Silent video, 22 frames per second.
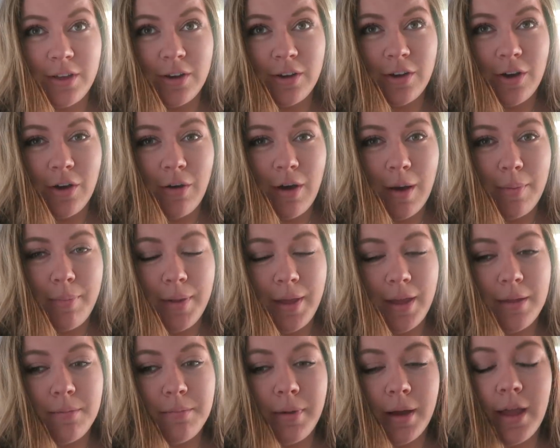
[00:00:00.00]
they'll go up
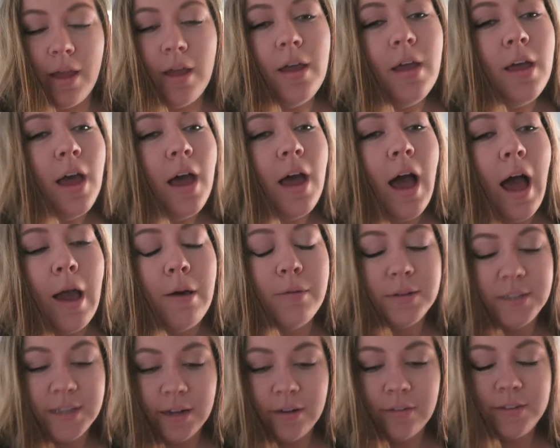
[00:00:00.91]
in, but
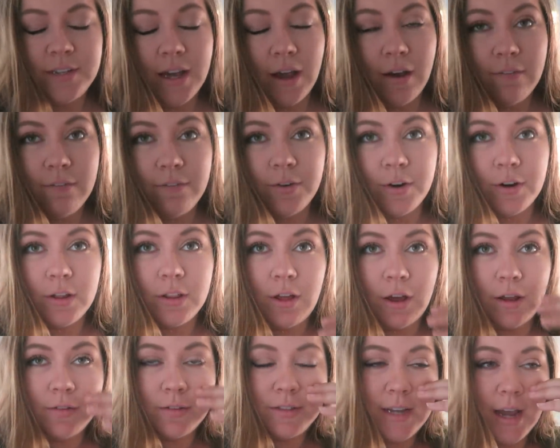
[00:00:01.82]
I was out of town for a
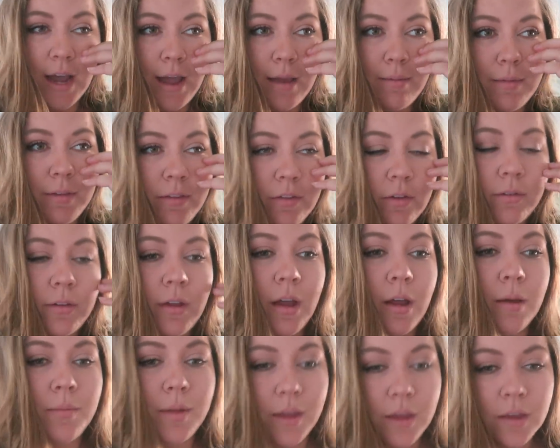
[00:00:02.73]
lot of time and so
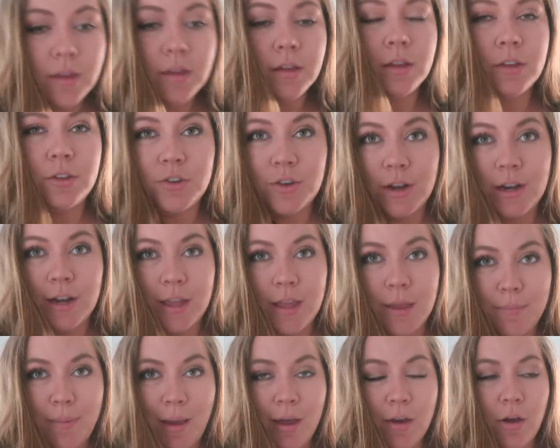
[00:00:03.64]
now I'm like trying to
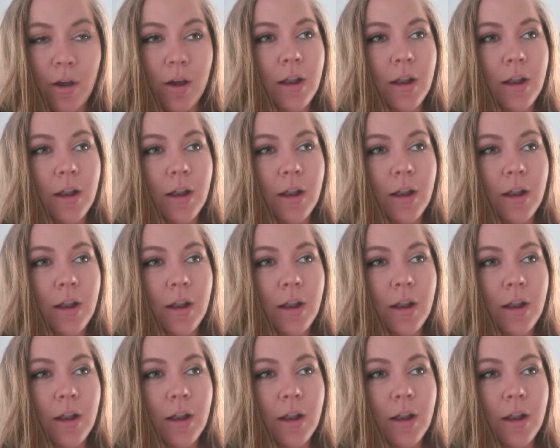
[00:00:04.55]
get back